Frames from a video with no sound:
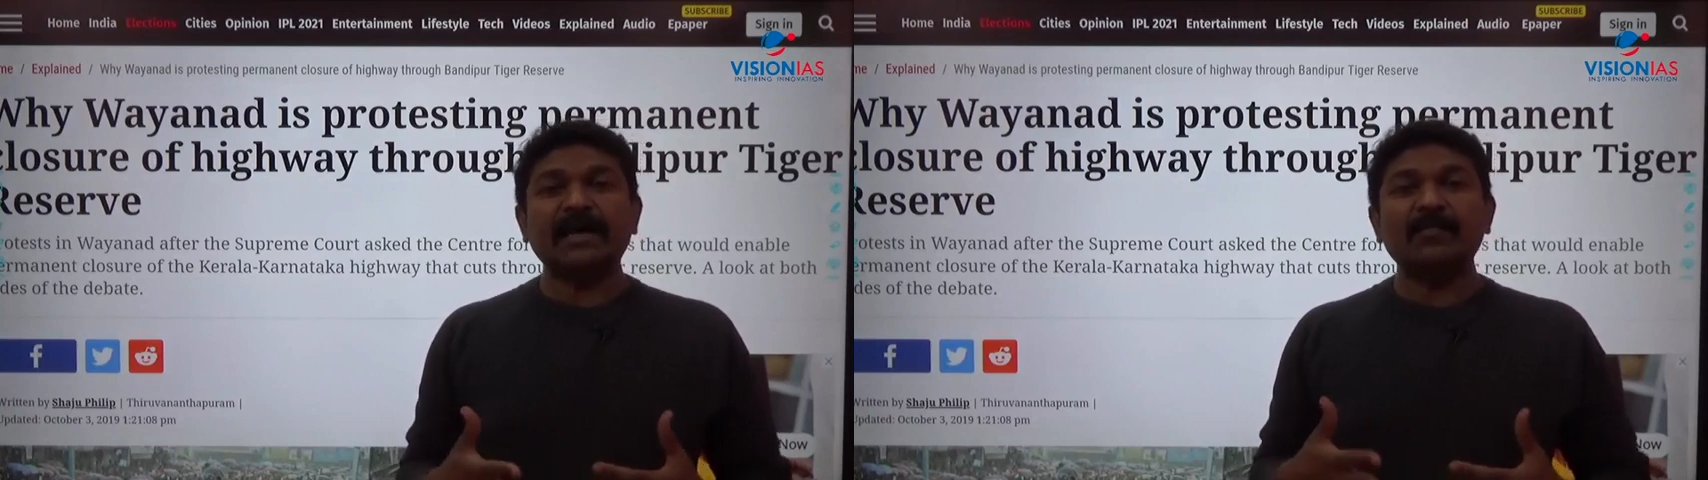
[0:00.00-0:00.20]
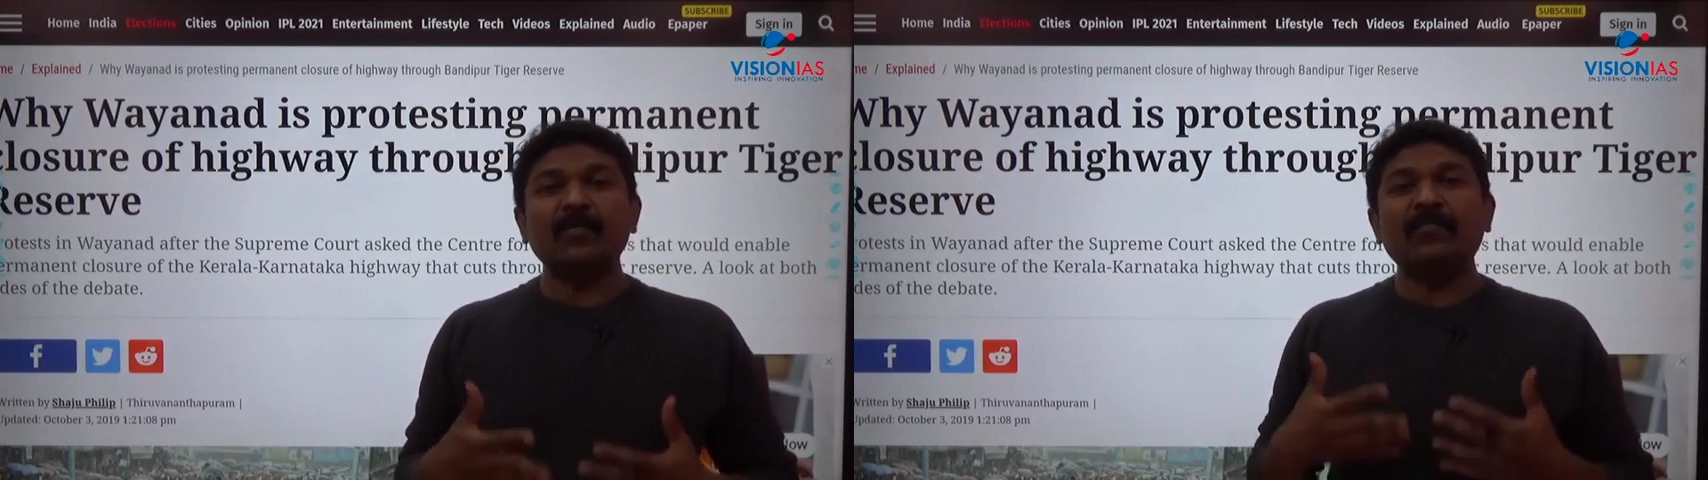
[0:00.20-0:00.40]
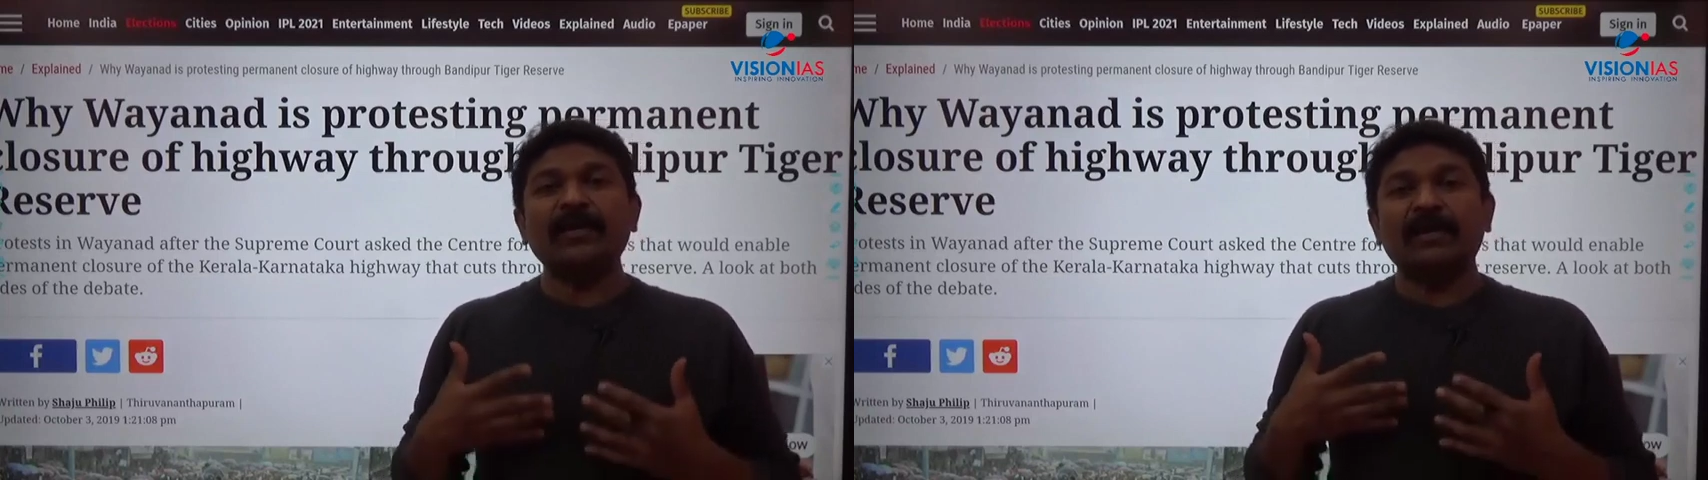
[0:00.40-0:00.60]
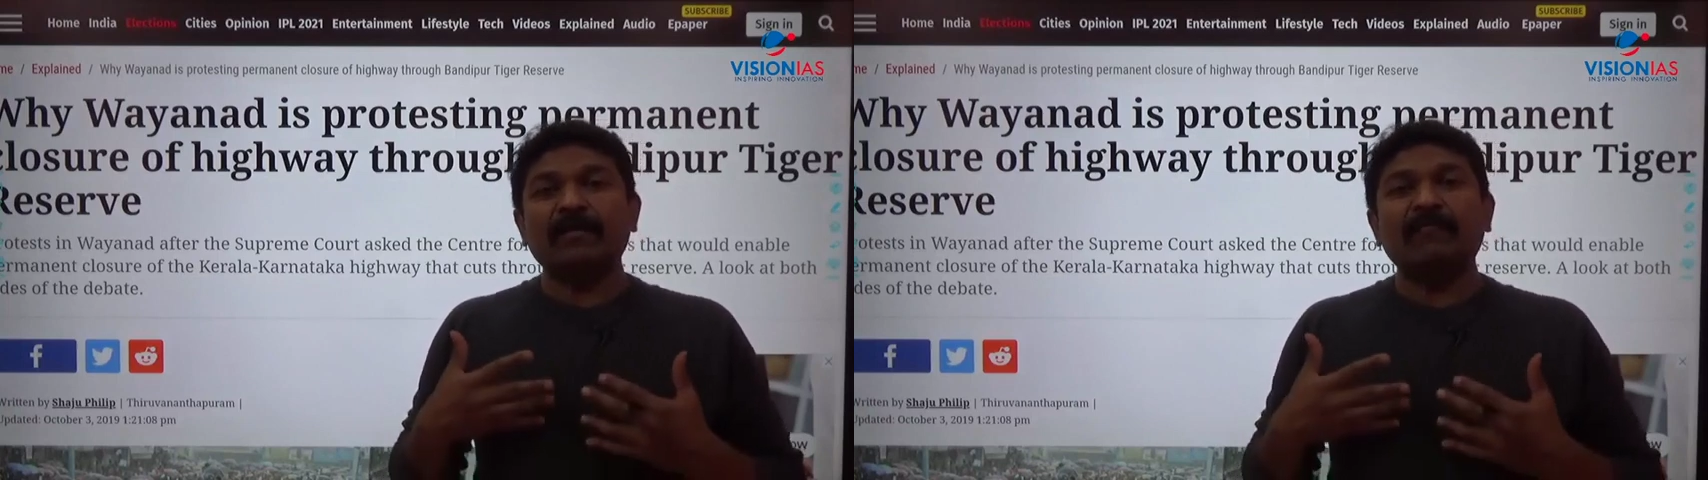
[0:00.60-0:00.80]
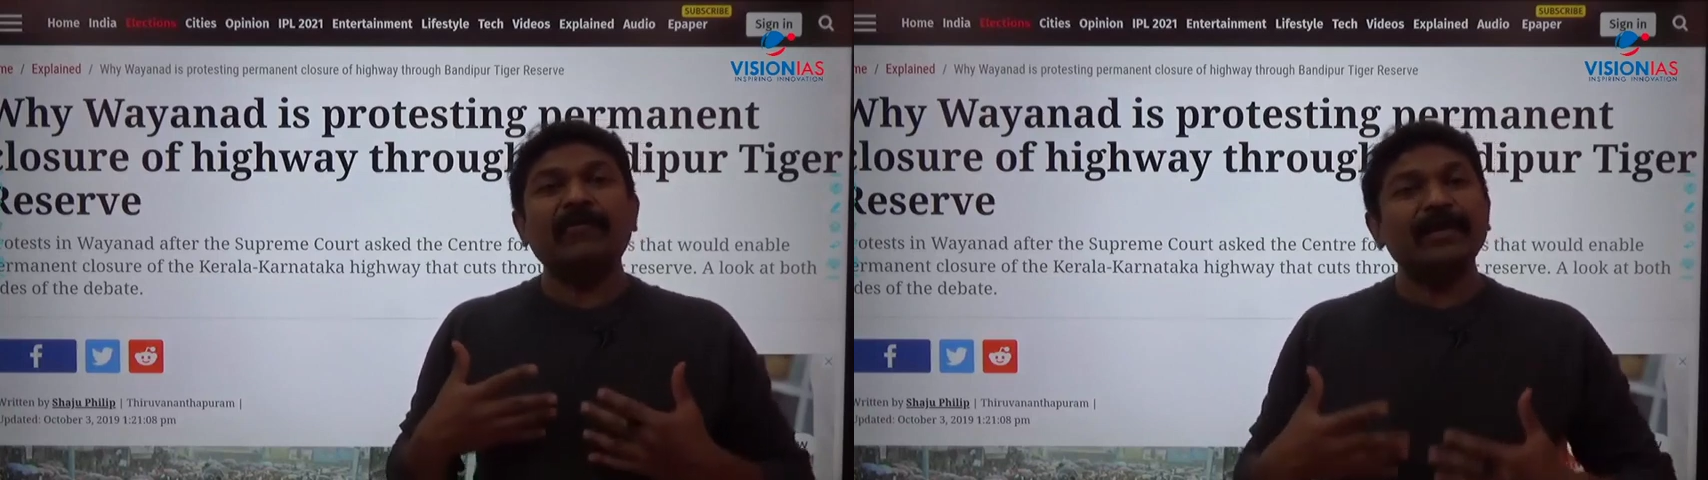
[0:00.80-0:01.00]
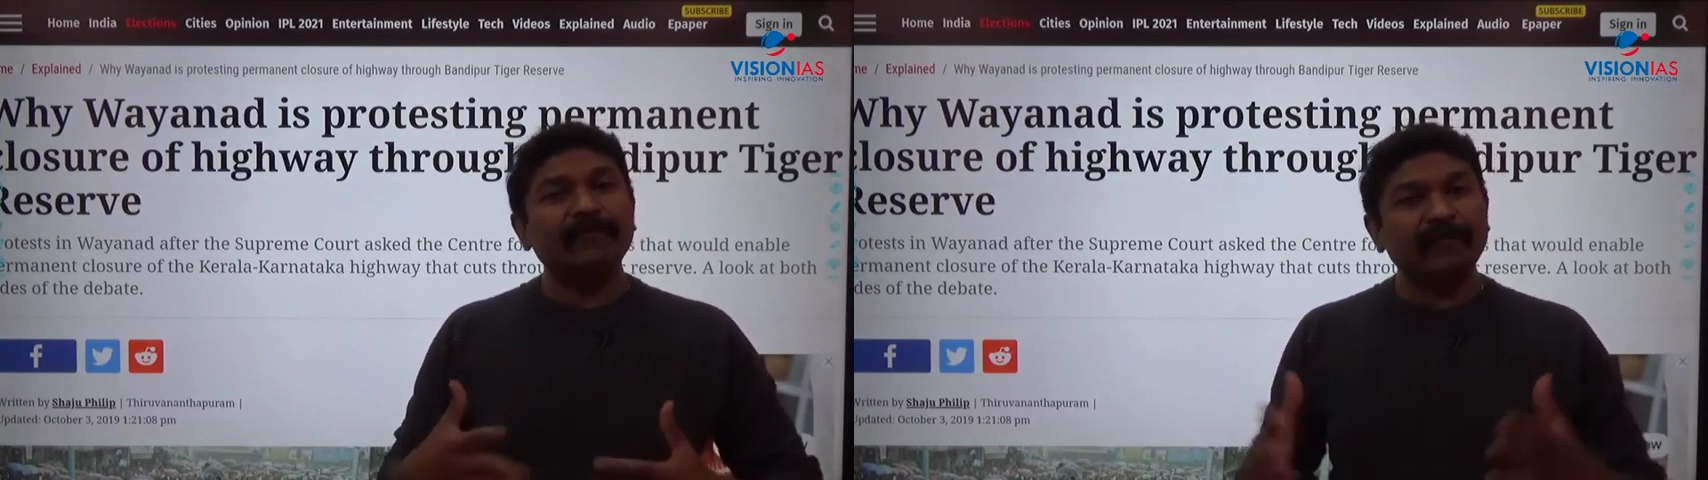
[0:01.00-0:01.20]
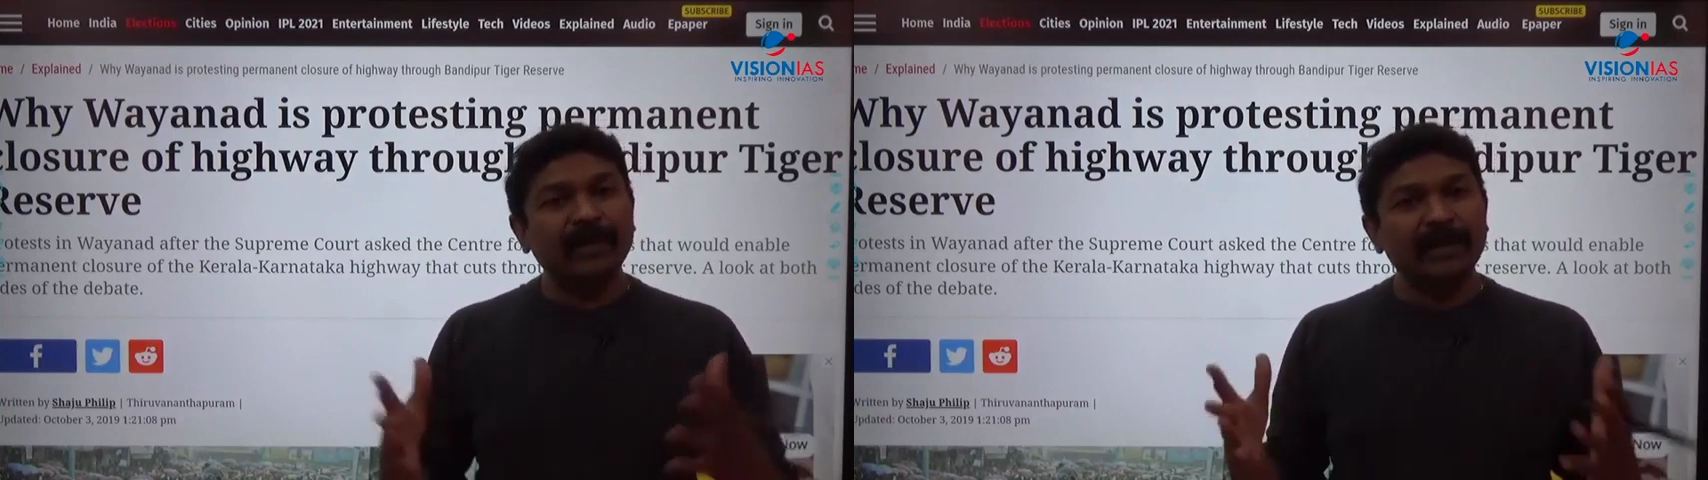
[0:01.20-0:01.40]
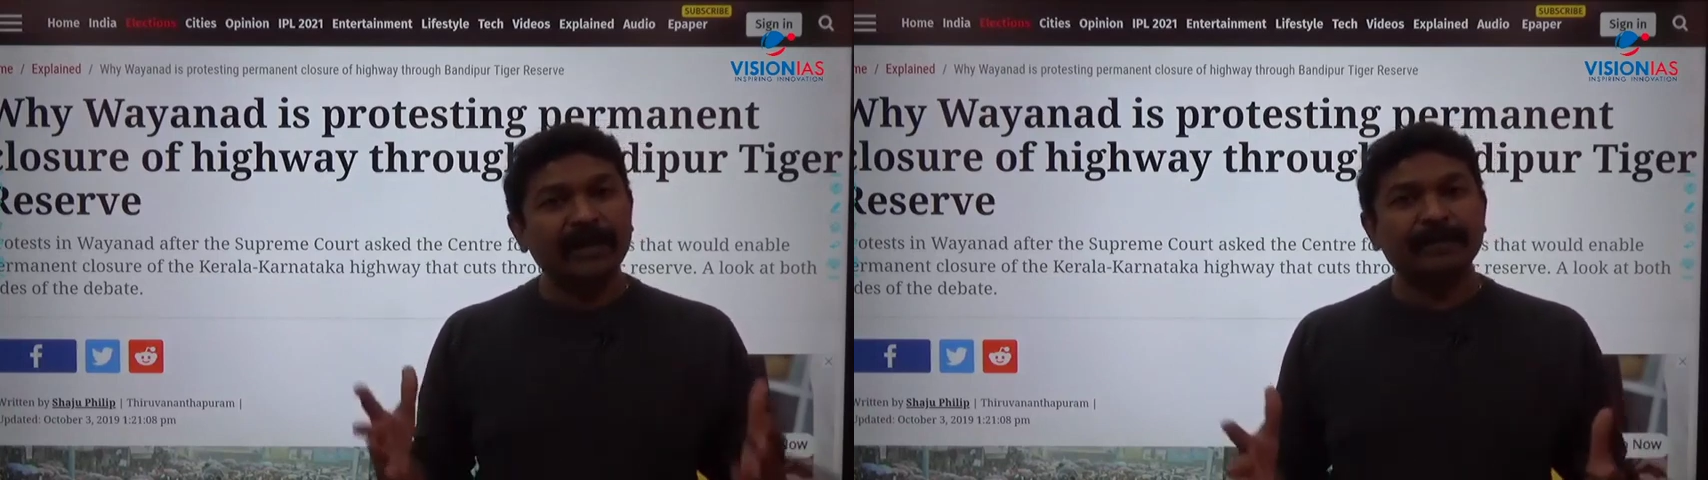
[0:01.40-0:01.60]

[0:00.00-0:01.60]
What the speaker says: moving very freely,